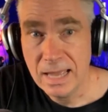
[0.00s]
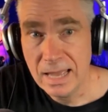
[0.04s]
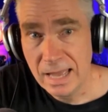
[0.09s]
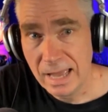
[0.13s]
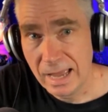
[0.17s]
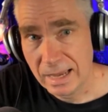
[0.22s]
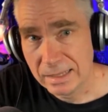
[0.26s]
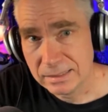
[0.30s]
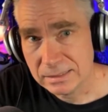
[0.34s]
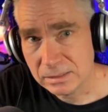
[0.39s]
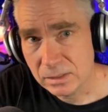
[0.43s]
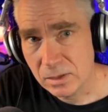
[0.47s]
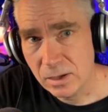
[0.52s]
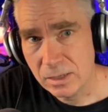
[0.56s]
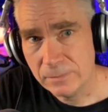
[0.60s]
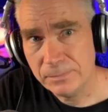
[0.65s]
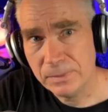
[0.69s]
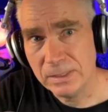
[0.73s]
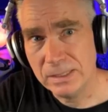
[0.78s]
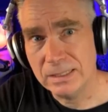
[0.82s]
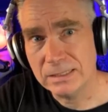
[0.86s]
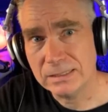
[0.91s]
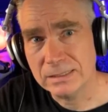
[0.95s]
Ask
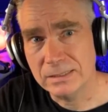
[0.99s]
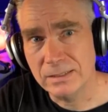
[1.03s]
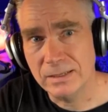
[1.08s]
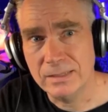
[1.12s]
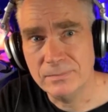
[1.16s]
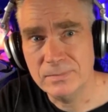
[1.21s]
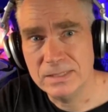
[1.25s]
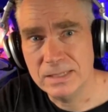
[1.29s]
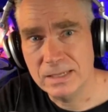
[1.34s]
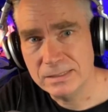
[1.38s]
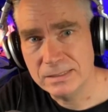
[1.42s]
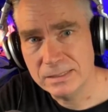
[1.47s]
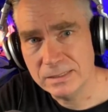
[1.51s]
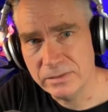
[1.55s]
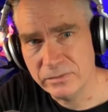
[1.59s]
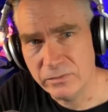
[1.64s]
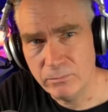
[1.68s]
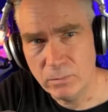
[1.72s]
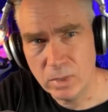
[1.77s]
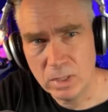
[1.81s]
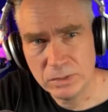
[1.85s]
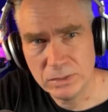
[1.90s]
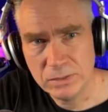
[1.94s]
complex, time-sensitive,
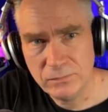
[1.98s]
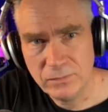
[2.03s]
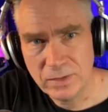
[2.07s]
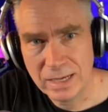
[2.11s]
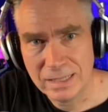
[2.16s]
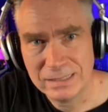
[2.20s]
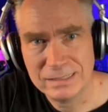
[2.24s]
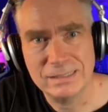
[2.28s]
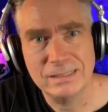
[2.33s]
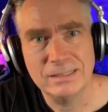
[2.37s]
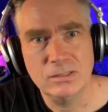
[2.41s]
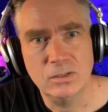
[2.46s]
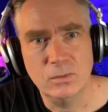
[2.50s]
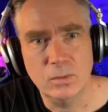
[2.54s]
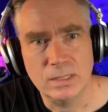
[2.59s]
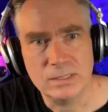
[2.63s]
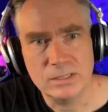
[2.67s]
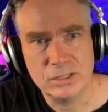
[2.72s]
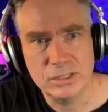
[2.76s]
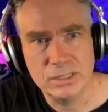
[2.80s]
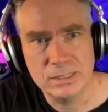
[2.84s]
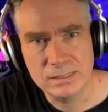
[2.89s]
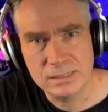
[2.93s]
multifaceted
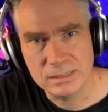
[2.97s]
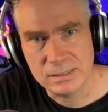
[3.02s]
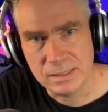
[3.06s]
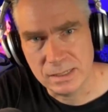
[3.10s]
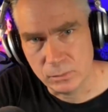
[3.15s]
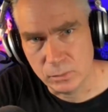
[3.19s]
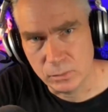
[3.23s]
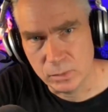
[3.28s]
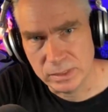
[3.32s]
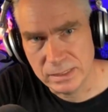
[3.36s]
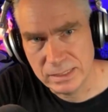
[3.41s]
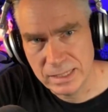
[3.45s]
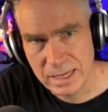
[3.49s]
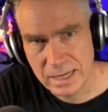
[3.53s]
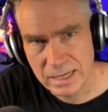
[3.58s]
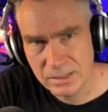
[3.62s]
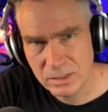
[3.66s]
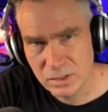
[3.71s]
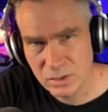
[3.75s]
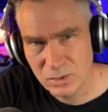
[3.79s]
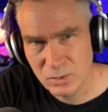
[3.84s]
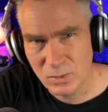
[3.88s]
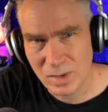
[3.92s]
questions that would
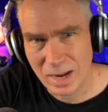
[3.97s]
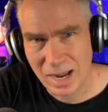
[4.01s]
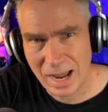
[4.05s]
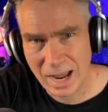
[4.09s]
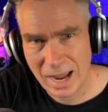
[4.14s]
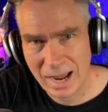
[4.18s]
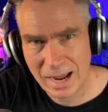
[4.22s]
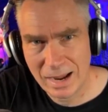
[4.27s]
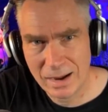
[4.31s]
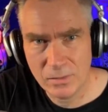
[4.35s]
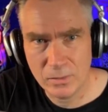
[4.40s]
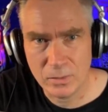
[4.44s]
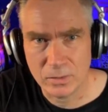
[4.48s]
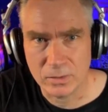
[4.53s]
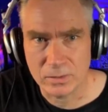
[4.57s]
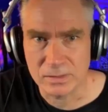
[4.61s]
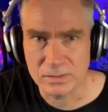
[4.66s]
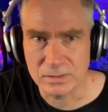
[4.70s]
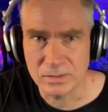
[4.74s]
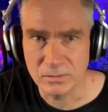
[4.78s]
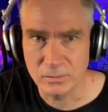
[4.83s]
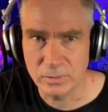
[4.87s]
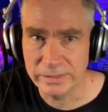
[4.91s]
take you
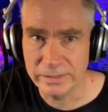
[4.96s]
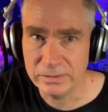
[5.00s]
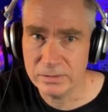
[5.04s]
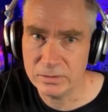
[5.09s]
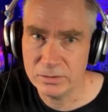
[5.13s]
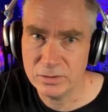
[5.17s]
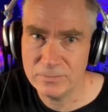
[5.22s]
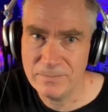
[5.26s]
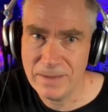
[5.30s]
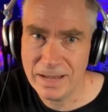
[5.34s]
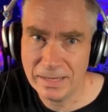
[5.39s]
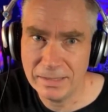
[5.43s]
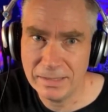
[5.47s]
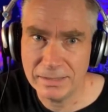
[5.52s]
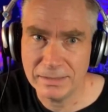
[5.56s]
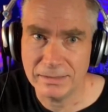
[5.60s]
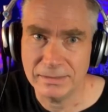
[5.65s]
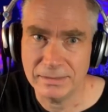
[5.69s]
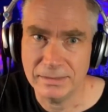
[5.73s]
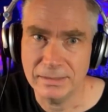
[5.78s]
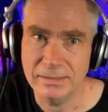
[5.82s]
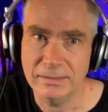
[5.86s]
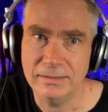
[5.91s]
hours to research
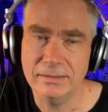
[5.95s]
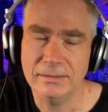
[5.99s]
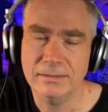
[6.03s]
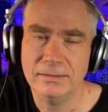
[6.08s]
manually.